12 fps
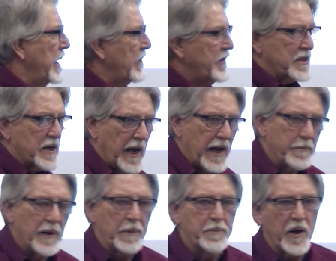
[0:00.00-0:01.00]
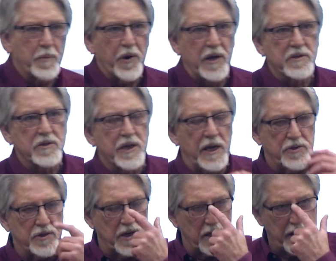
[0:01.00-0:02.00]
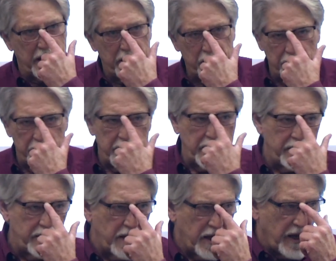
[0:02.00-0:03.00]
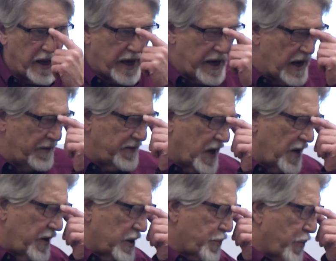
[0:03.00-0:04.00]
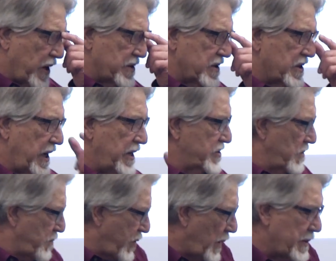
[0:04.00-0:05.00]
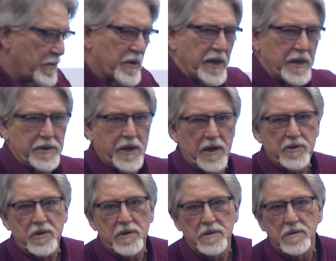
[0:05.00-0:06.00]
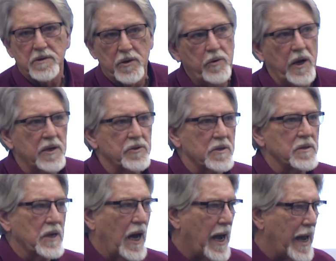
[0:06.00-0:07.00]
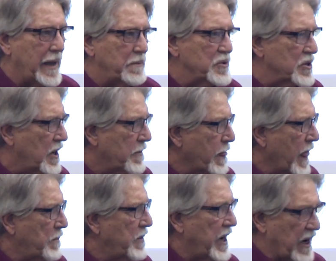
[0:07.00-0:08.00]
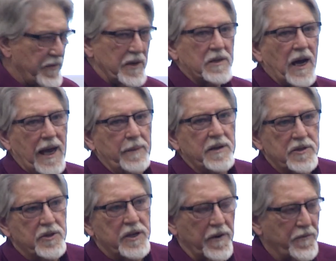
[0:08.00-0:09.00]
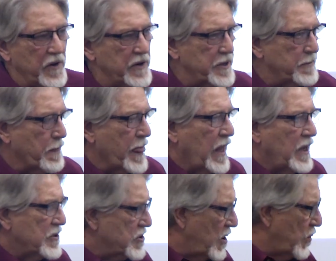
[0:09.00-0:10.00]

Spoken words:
every time I put a presentation together, and I've done this presentation probably 24 times, but every time is different. So